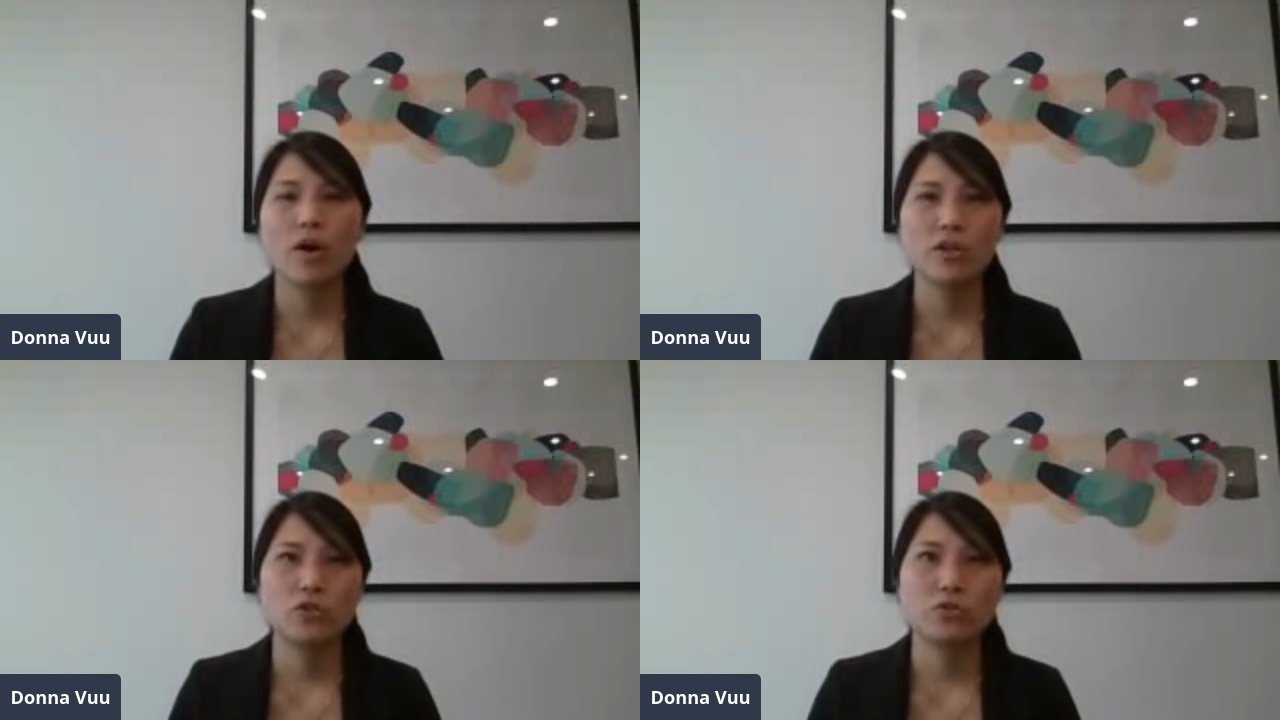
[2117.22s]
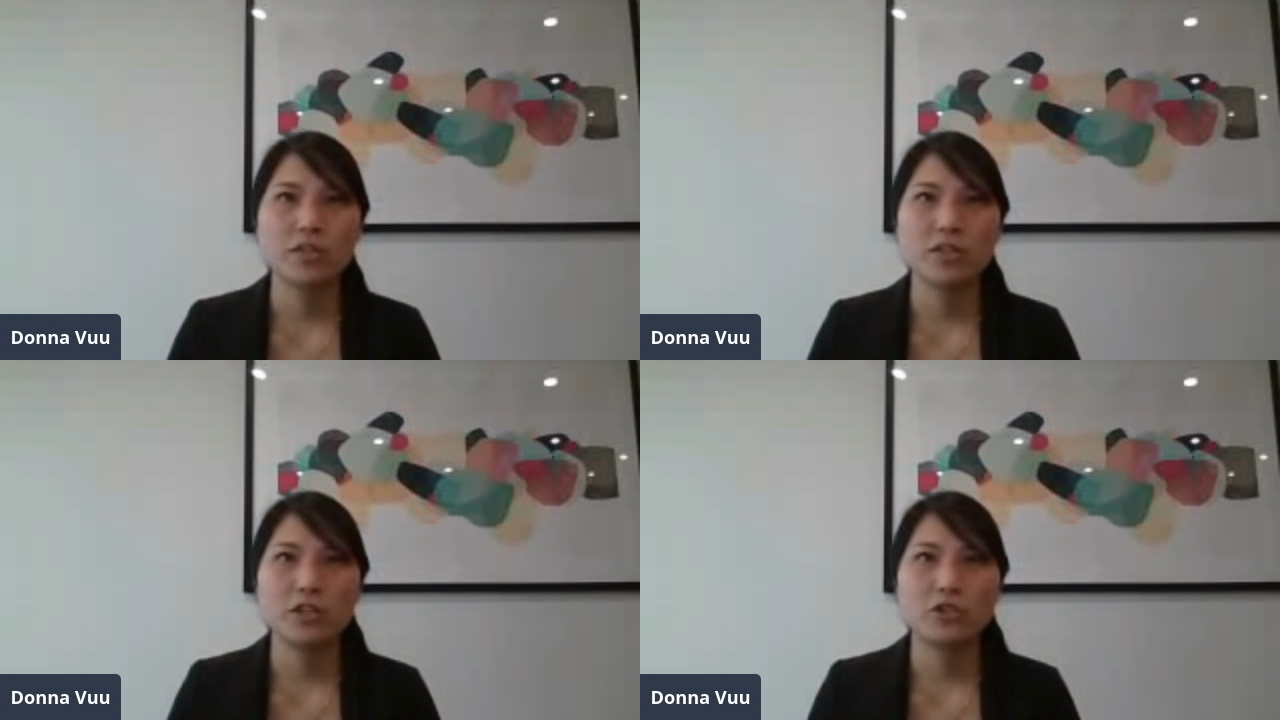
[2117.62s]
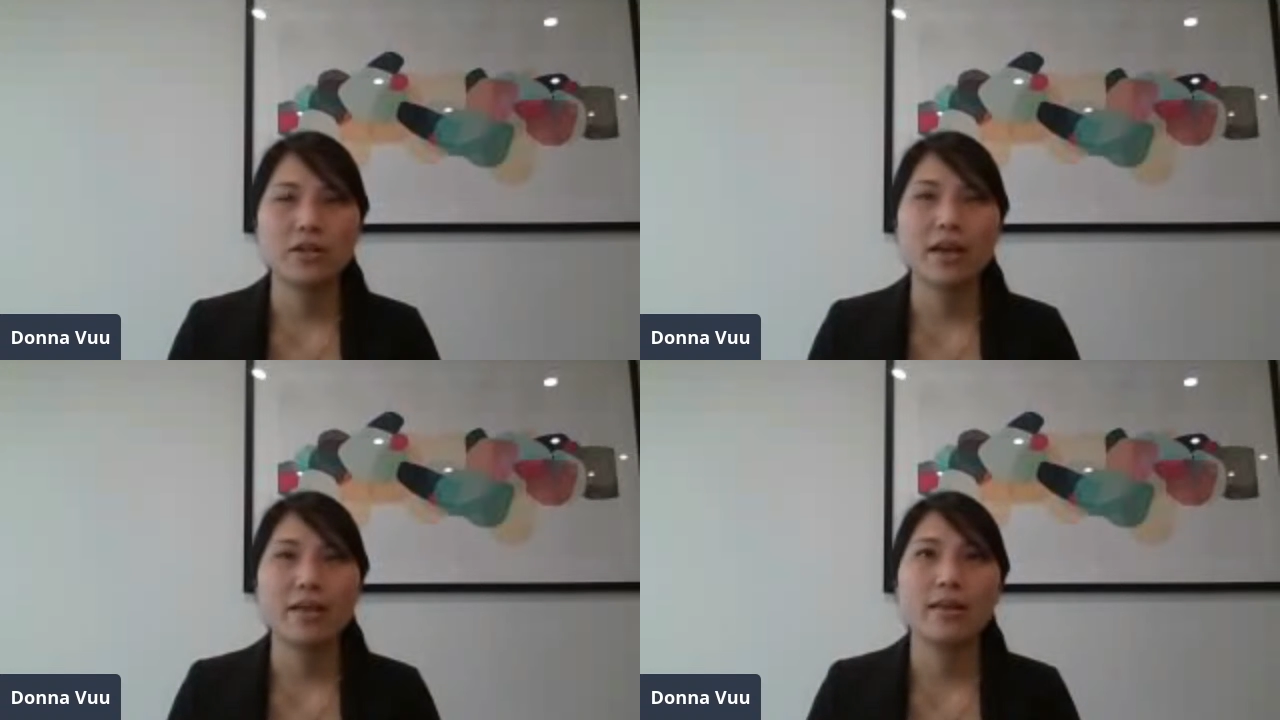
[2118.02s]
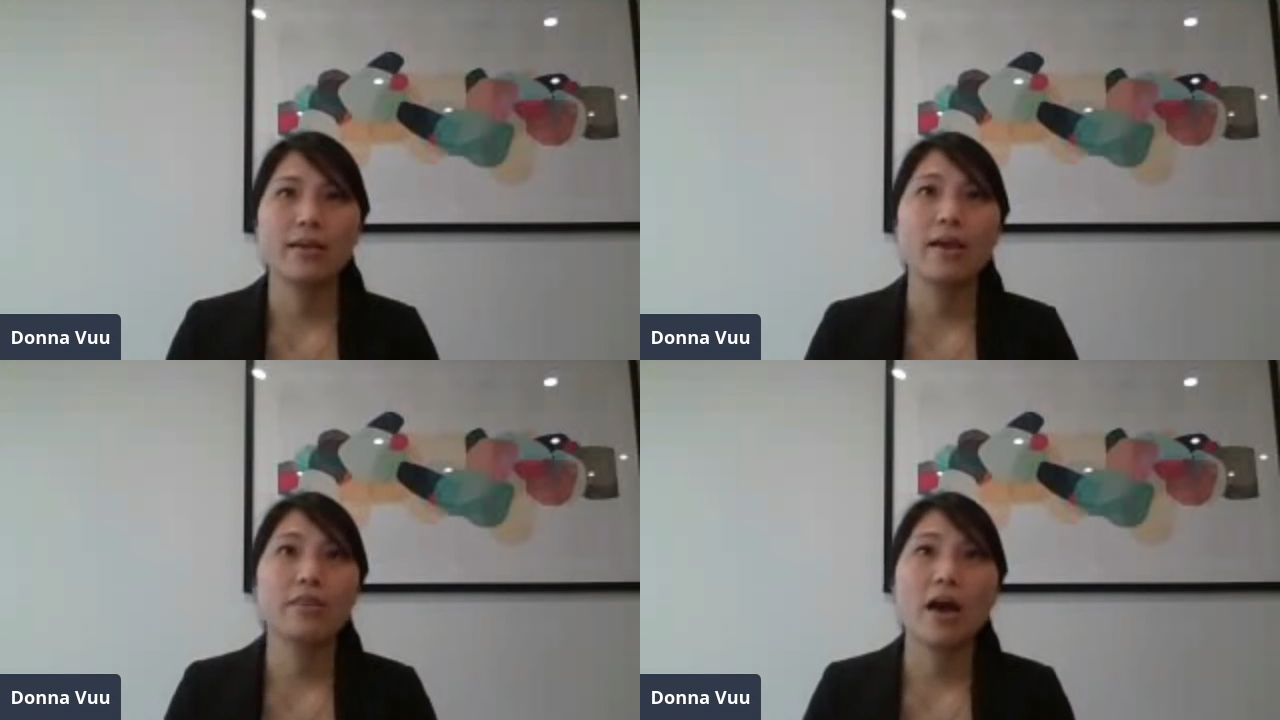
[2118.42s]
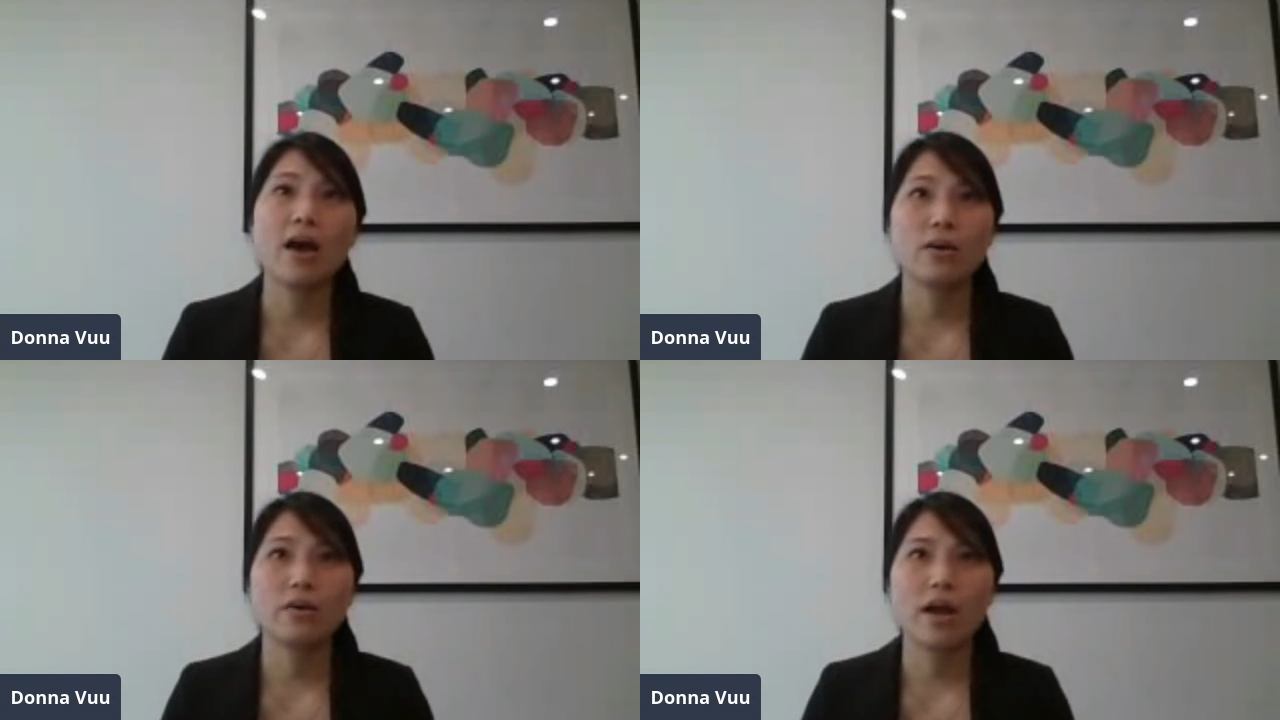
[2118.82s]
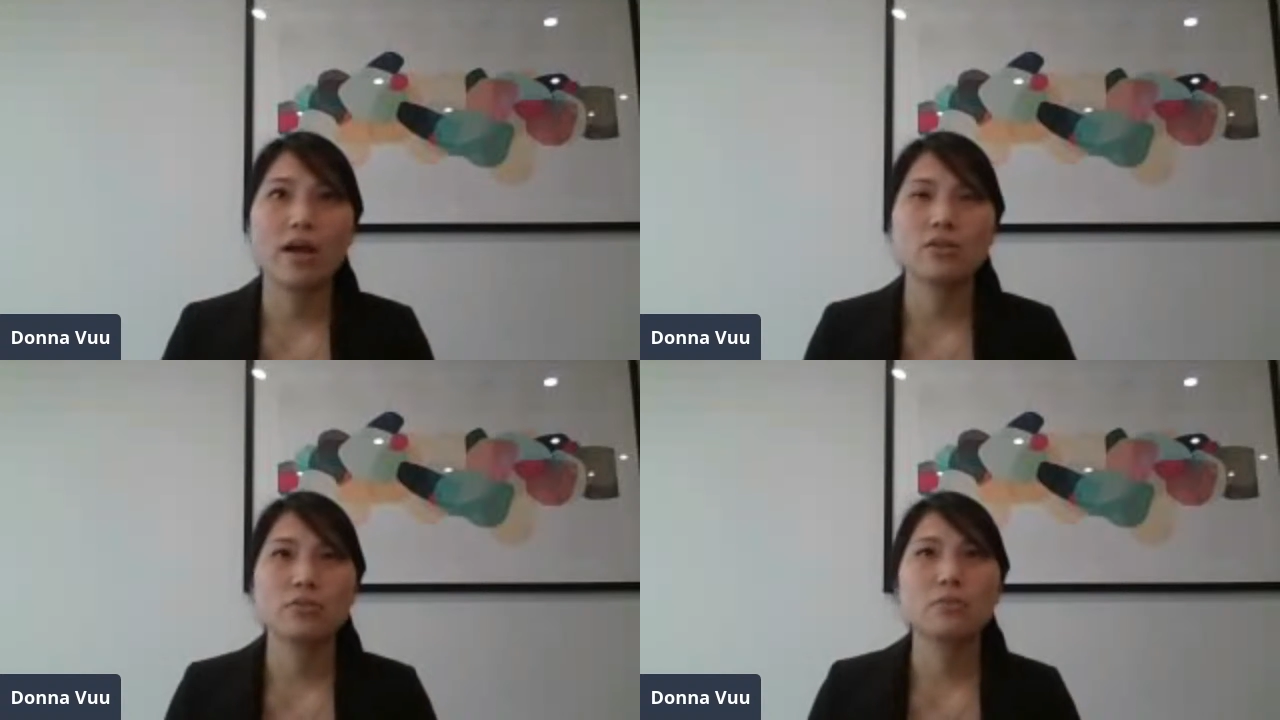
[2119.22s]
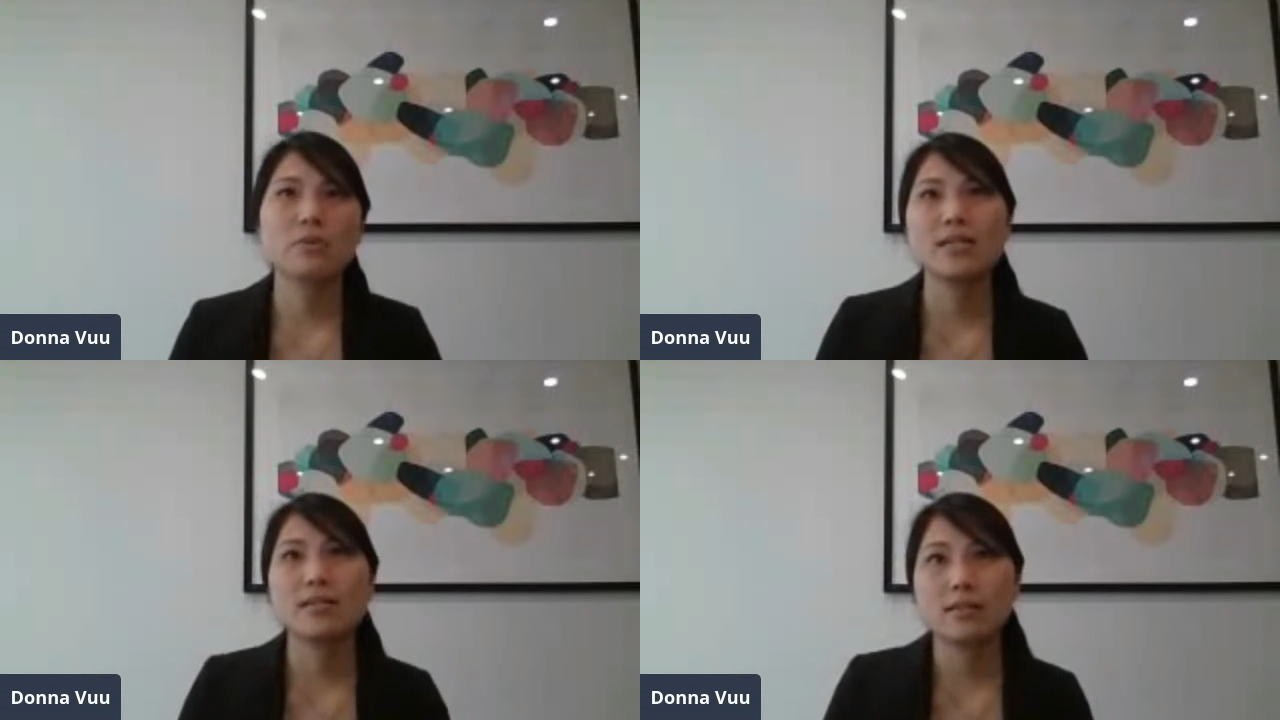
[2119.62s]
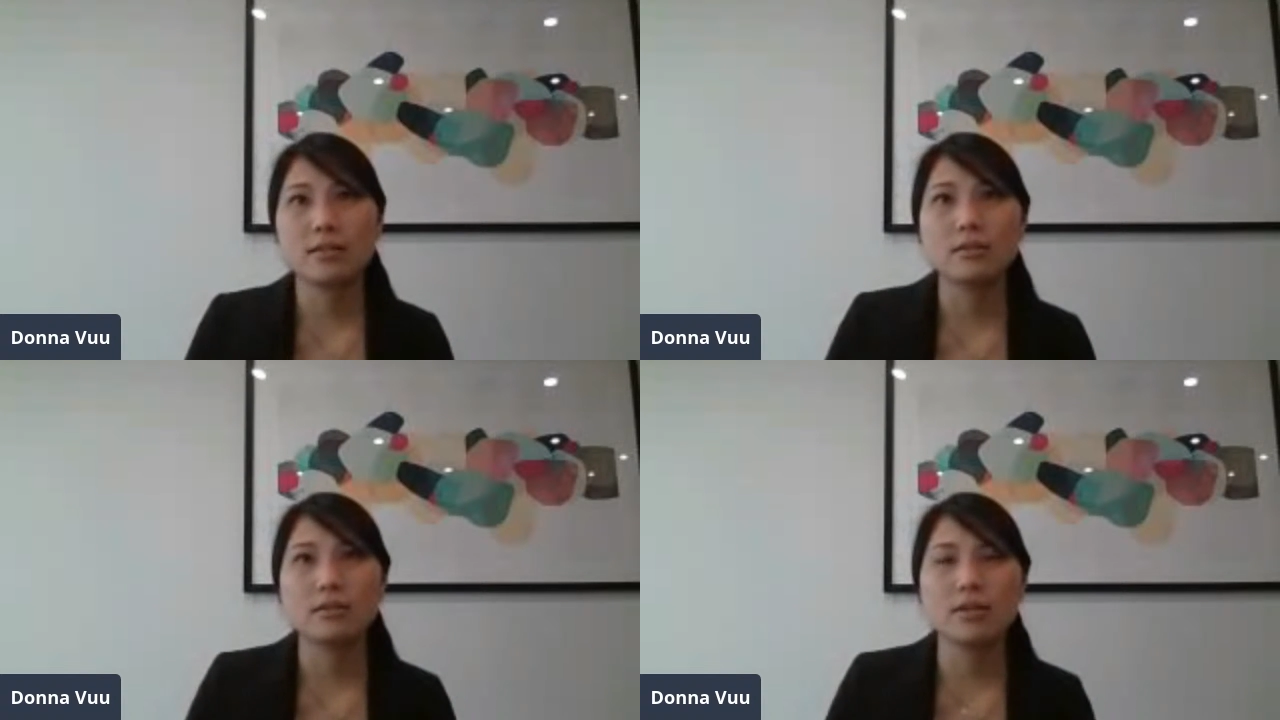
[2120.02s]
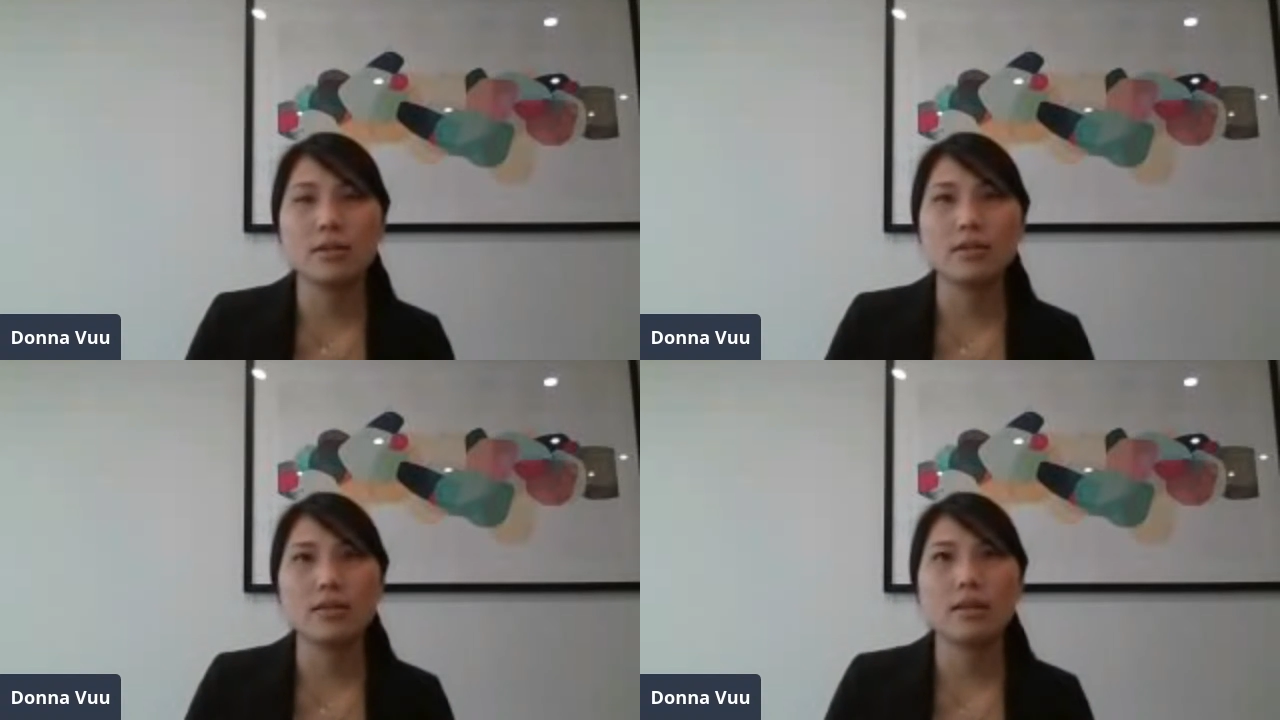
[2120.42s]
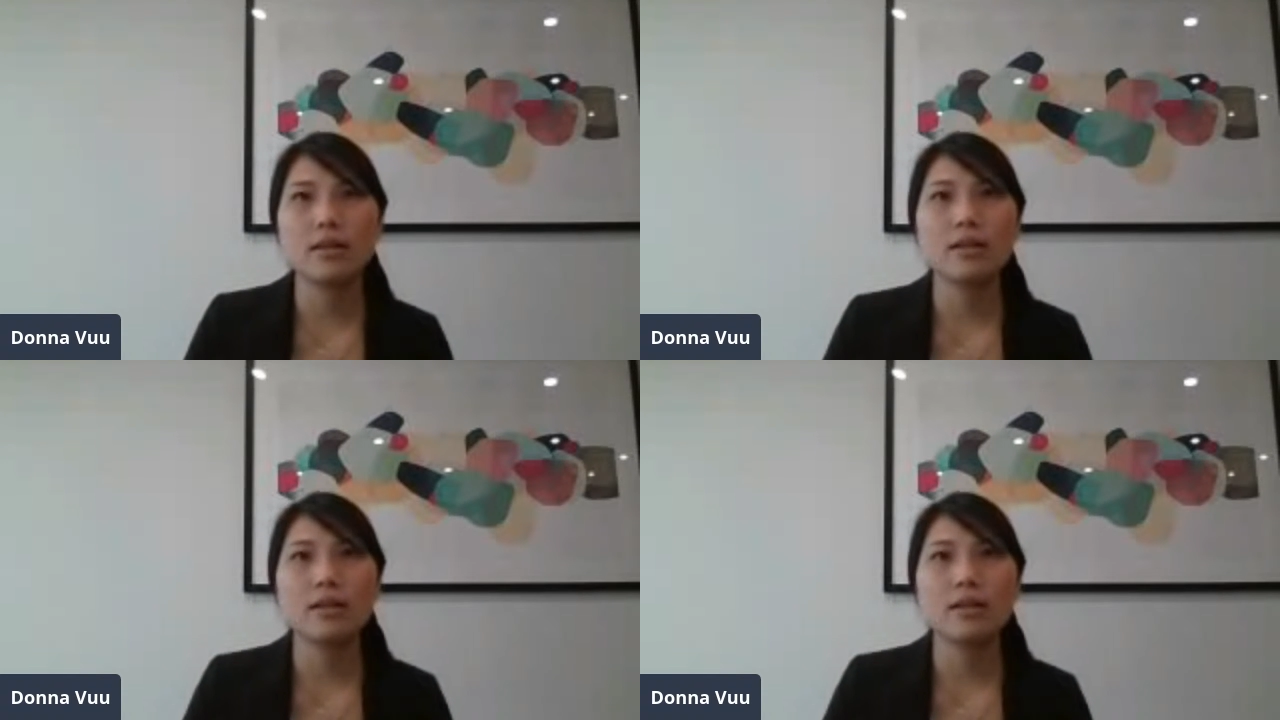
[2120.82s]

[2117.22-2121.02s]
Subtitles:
one jurisdiction and then get that grant resealed in